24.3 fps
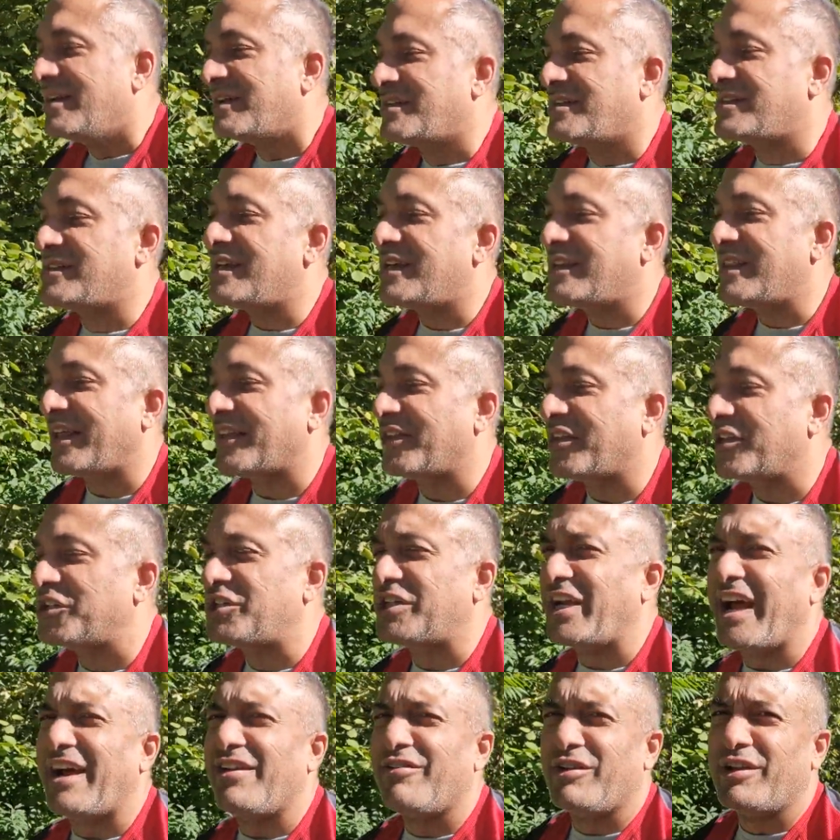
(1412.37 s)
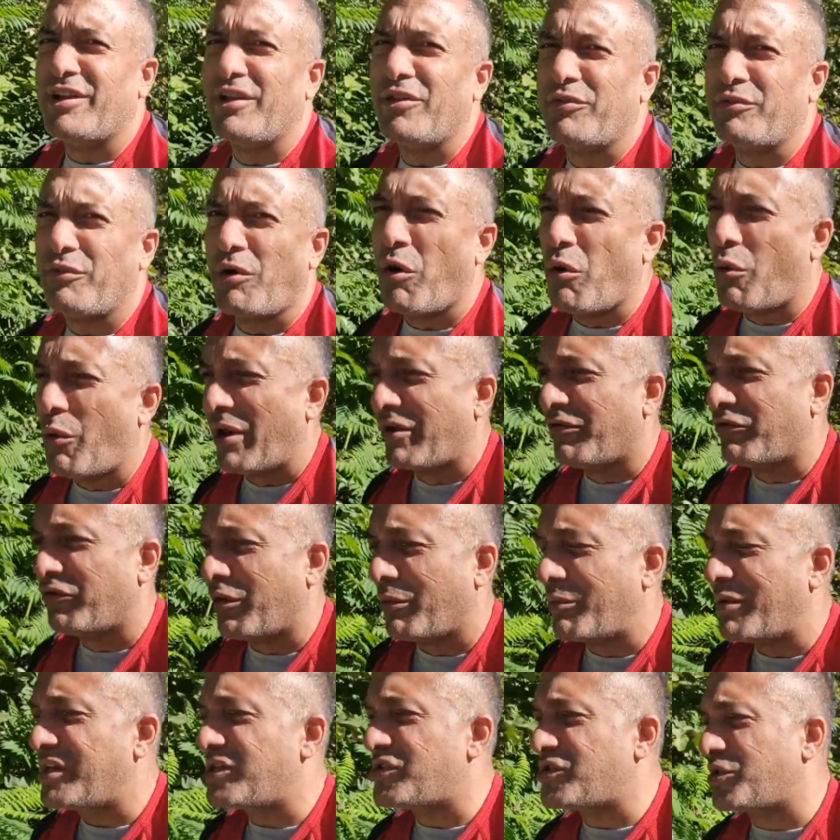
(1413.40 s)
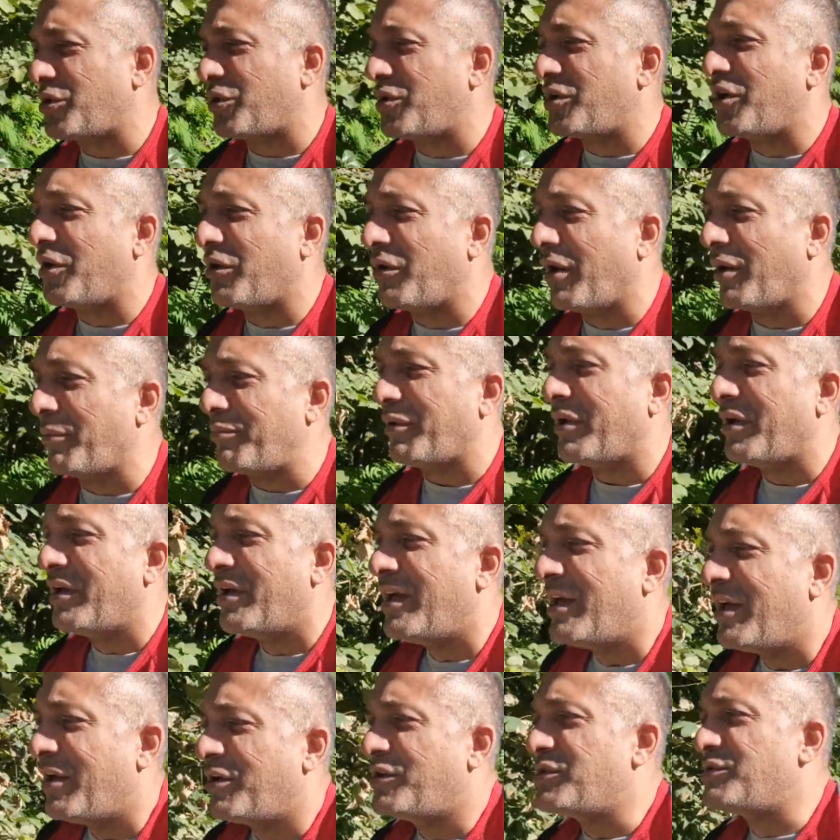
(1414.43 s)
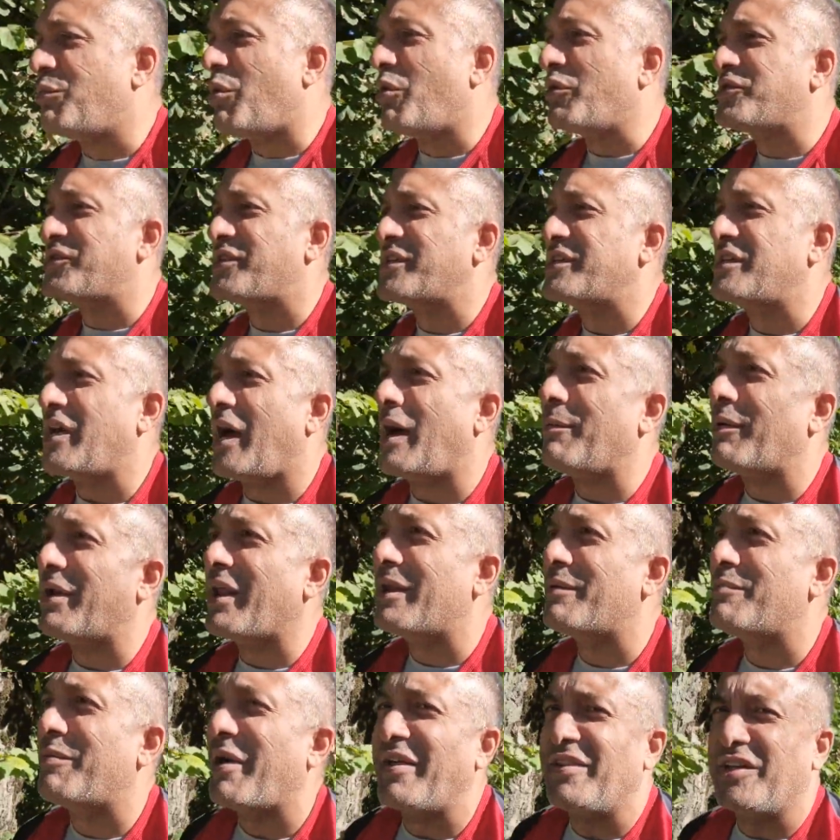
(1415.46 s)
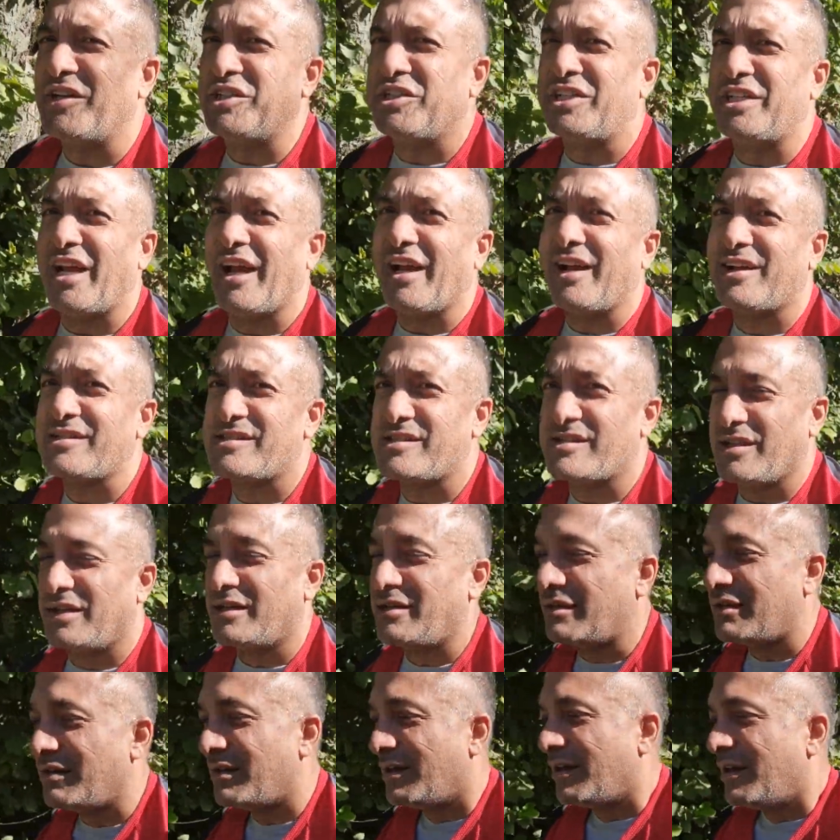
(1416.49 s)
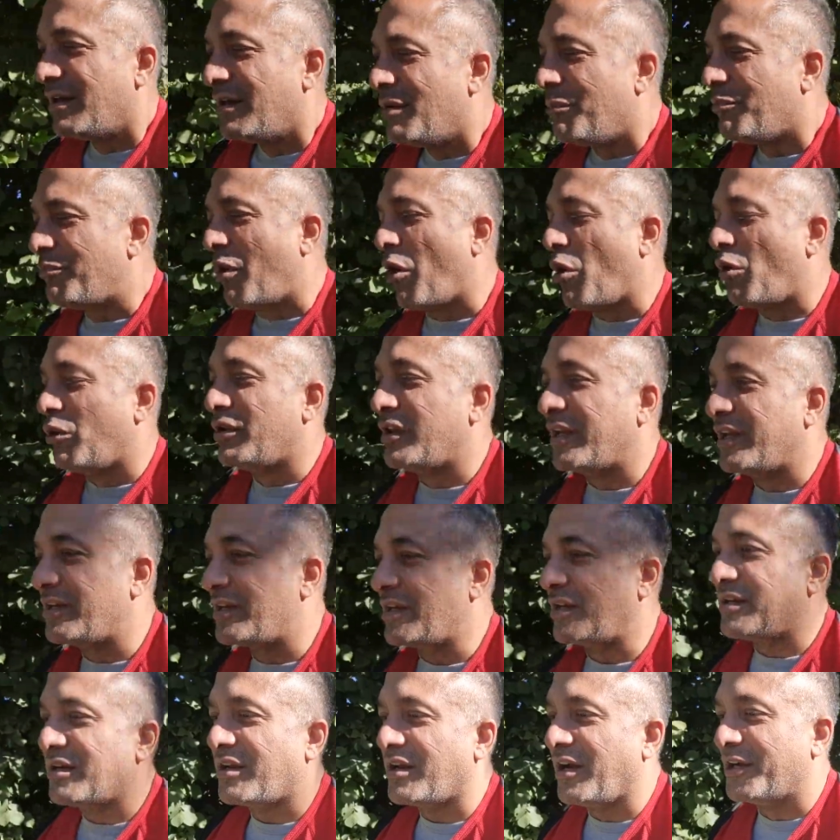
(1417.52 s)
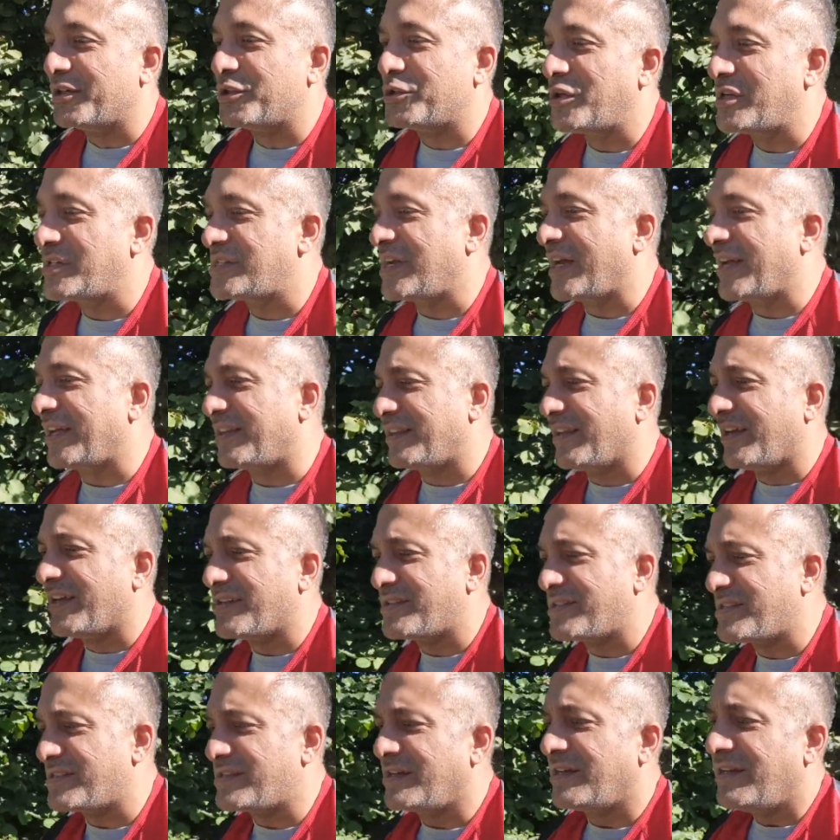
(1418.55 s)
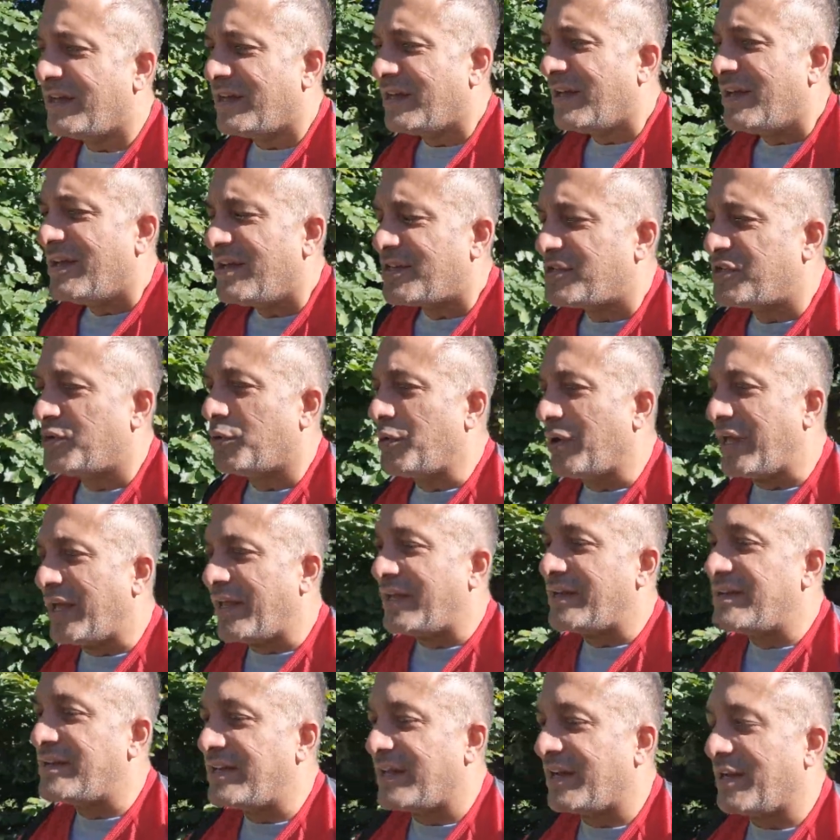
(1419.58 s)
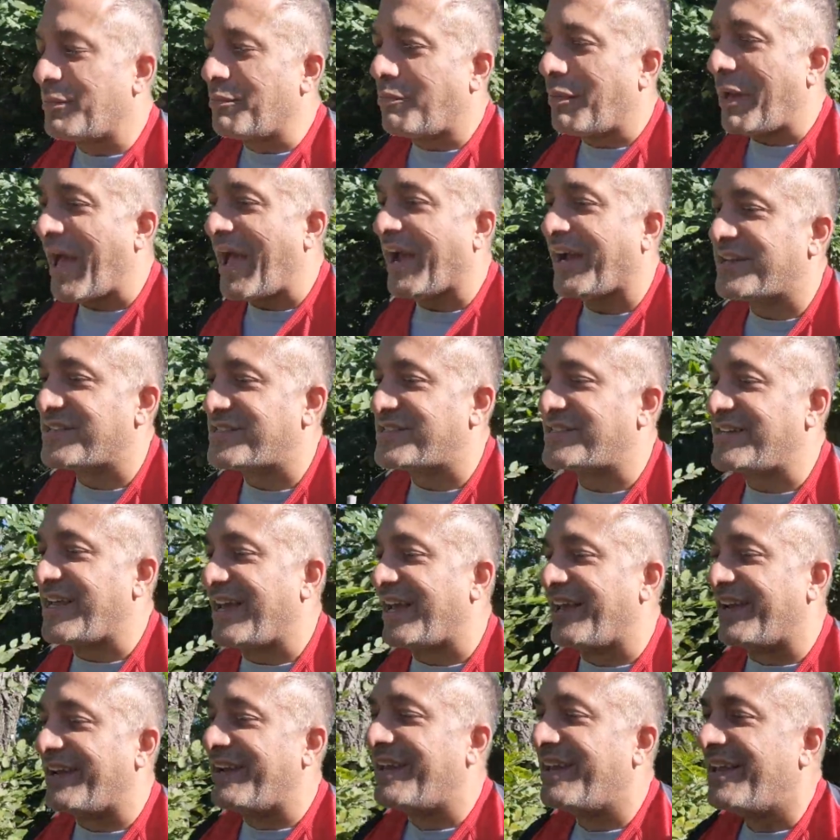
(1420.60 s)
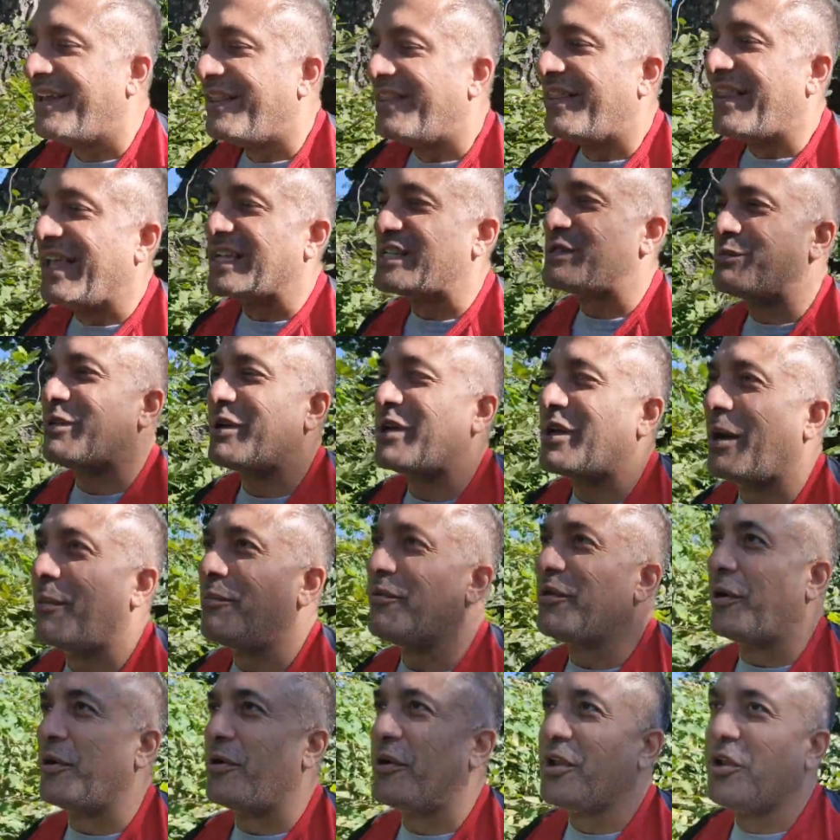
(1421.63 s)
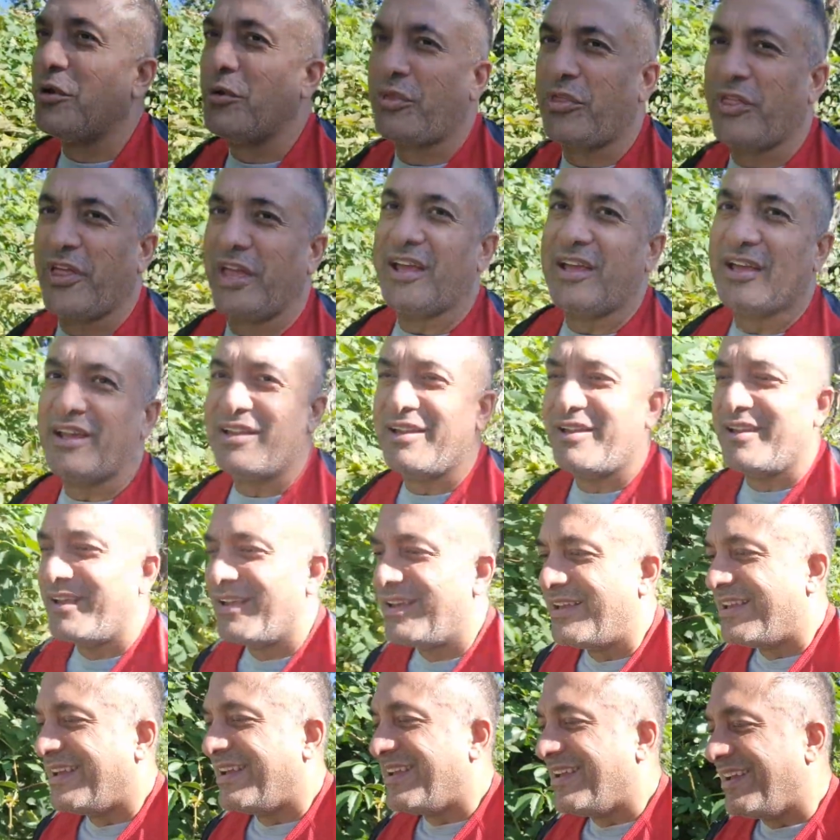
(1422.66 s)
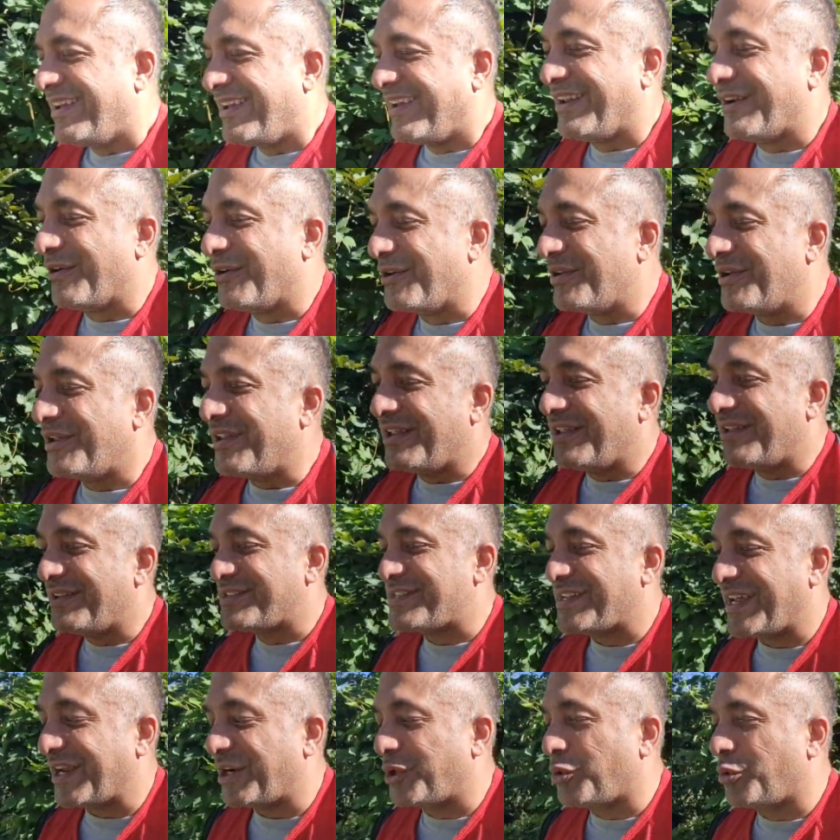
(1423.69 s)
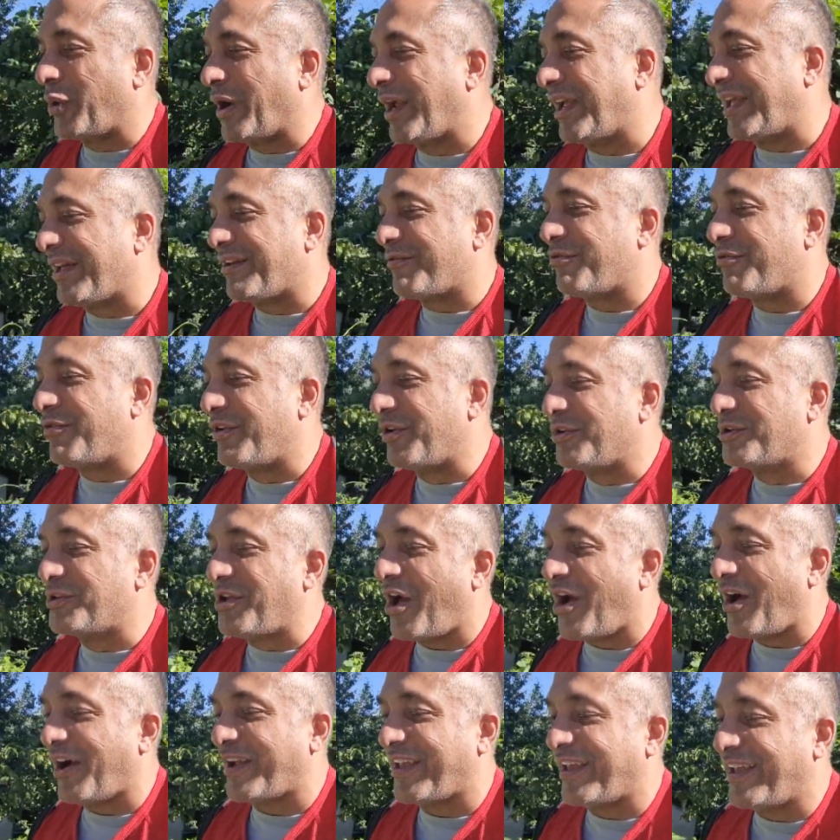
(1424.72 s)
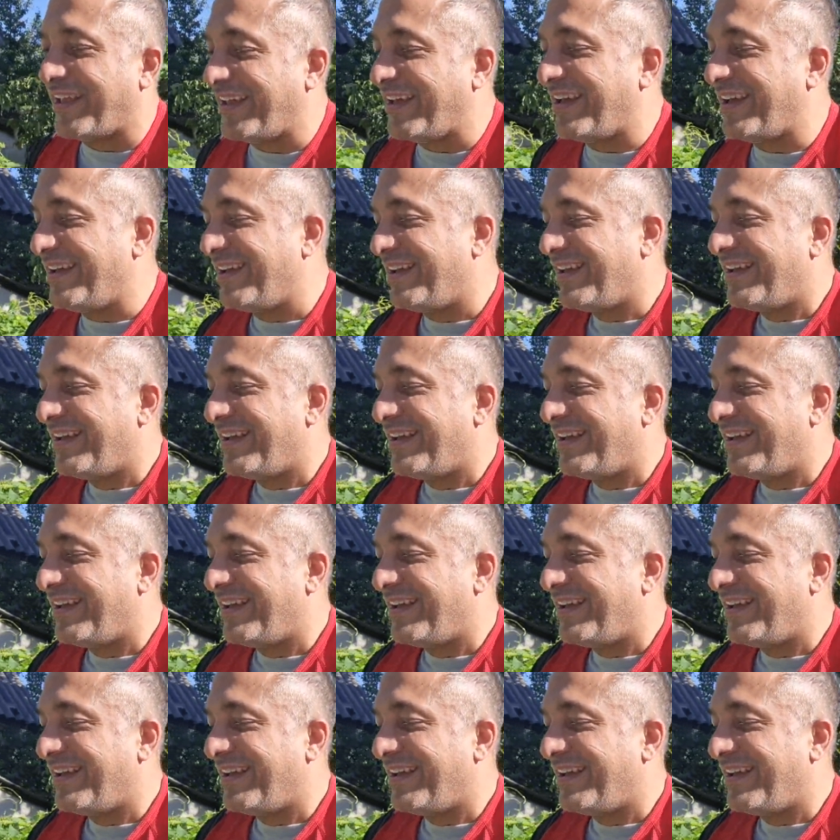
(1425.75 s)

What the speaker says: to see that the javelin throw went from Eastern Europe. It was mostly dominated by the Czechs and Poland and countries like this to India and Pakistan. That's become their new thing. You know, it's like cricket, field hockey.